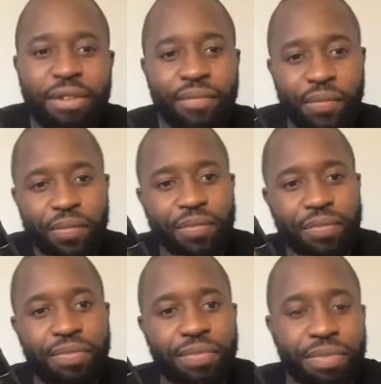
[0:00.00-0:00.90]
of these
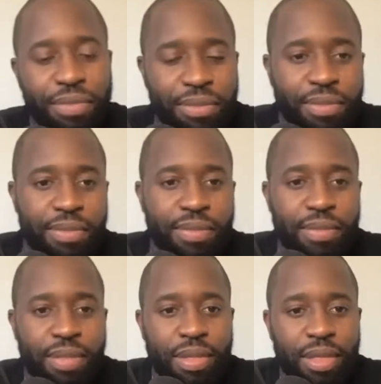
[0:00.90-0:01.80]
guys, for all of
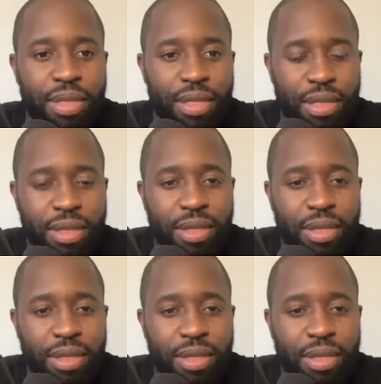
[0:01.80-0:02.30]
whatever